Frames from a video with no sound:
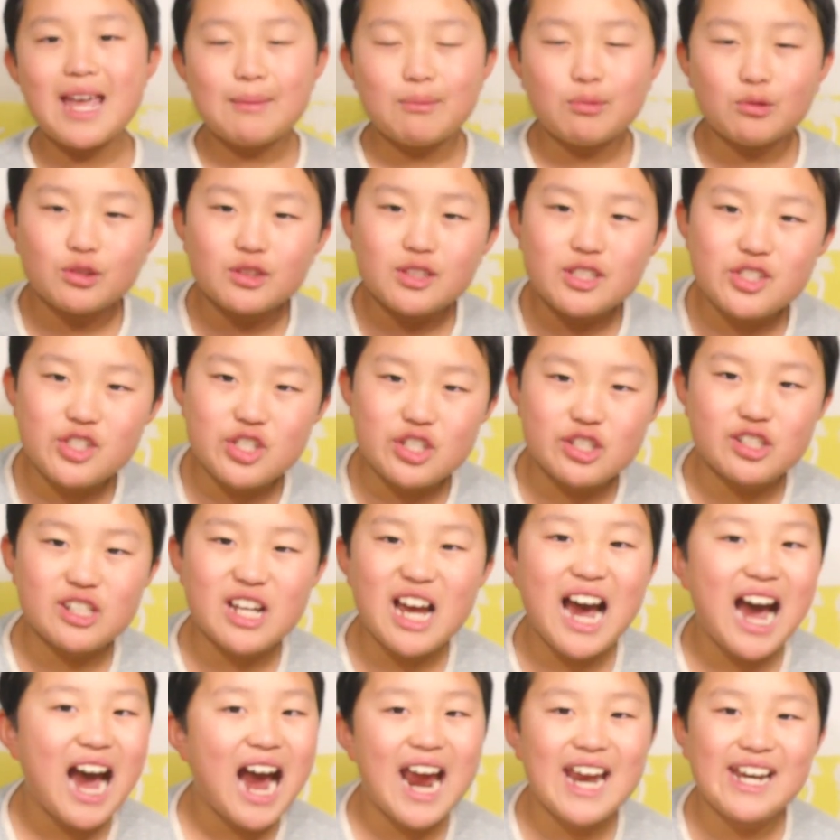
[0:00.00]
able to just
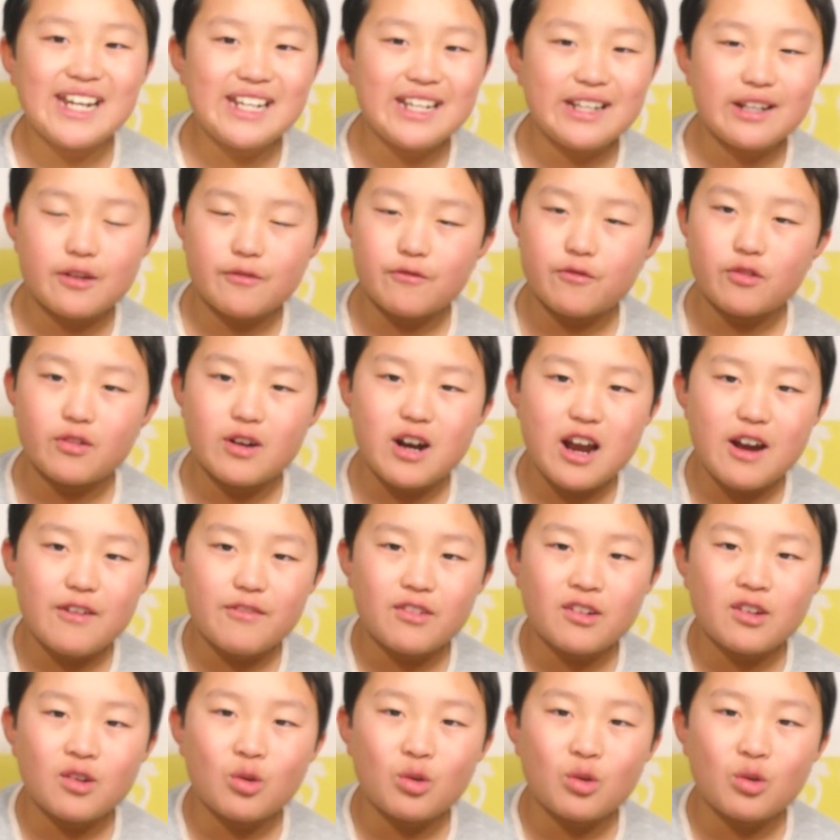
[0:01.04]
hide here forever,